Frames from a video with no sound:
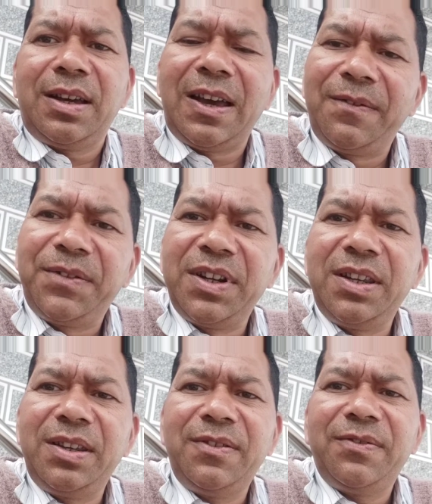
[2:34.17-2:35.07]

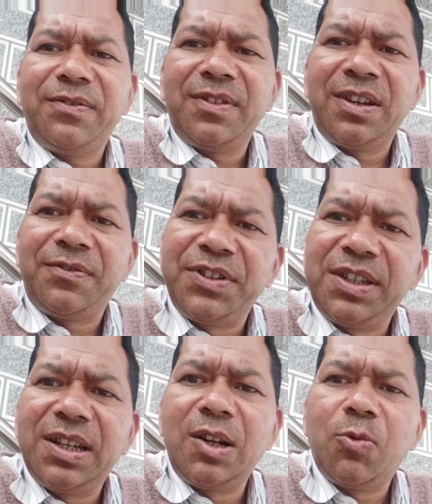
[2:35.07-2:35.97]
Every
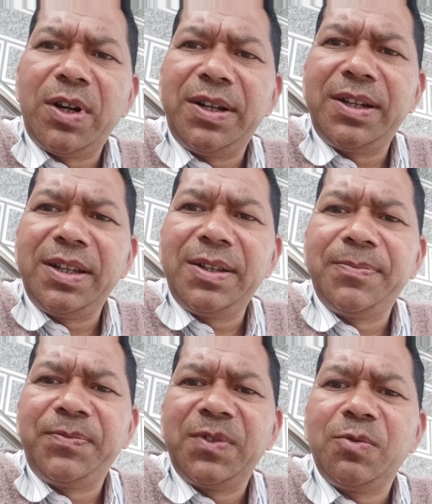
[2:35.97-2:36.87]
physical quantity
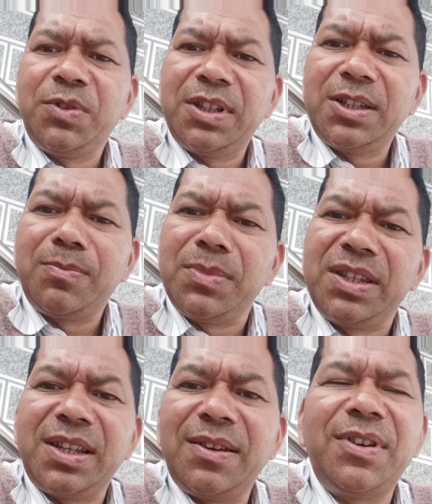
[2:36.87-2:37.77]
which is
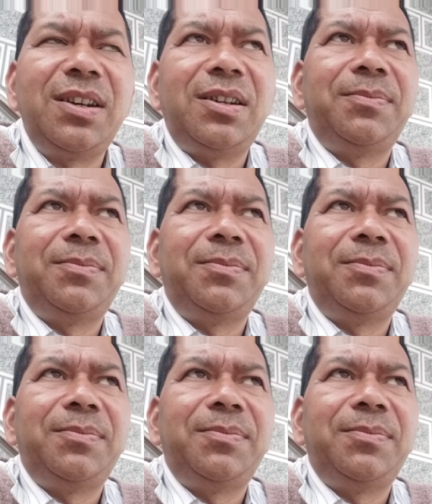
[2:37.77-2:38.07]
measurable,